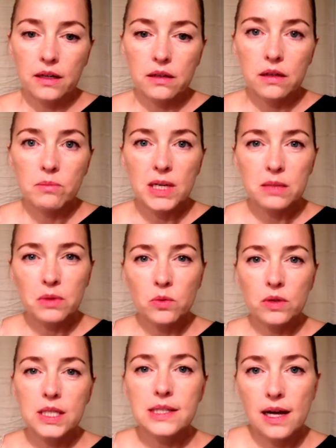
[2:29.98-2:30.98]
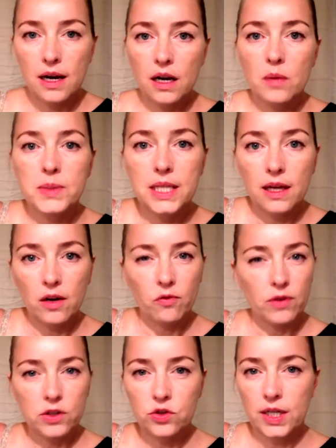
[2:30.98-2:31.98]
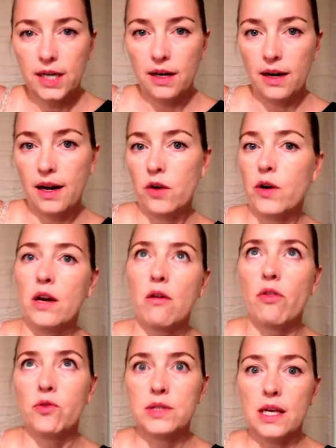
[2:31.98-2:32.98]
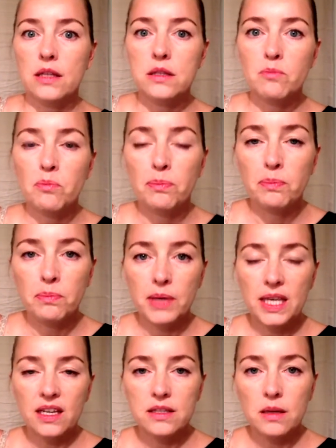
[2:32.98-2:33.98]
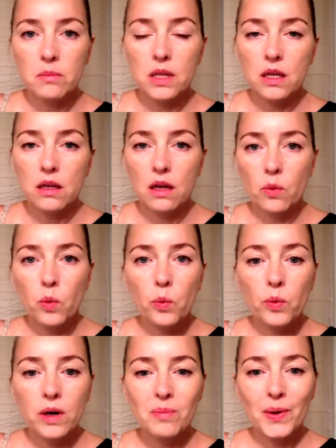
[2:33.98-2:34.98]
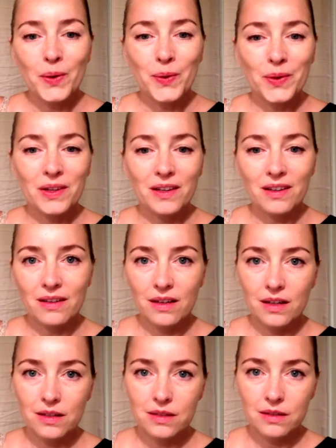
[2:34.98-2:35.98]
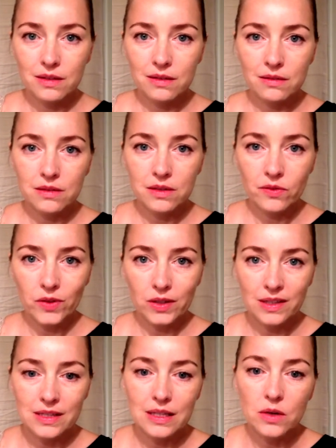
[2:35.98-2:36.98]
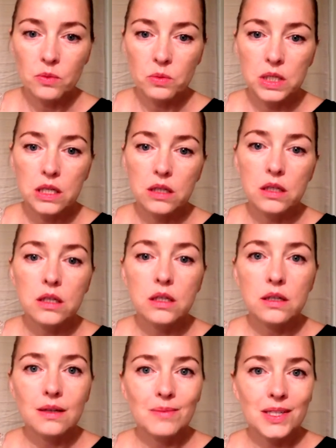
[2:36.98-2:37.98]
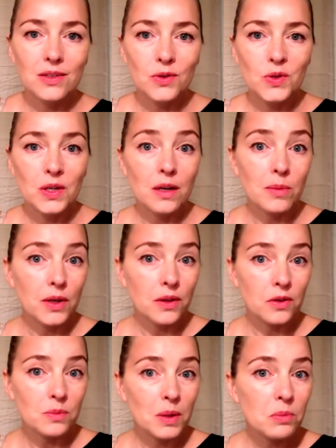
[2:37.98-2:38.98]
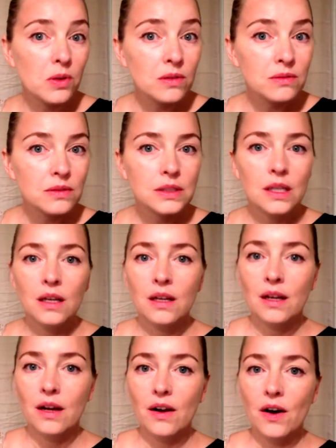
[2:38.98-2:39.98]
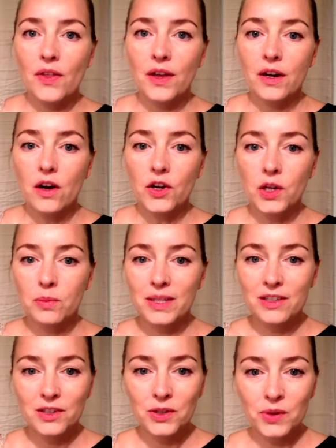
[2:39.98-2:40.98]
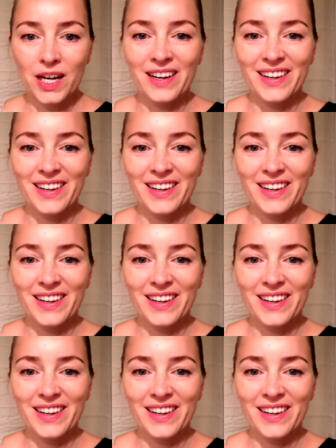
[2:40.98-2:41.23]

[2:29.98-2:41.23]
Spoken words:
it makes me really sad and upset and frustrated and angry and all those things, because I'm thinking, well, what about all the innocent civilians that we're killing? I mean, don't you care about those people? Are they not human to you?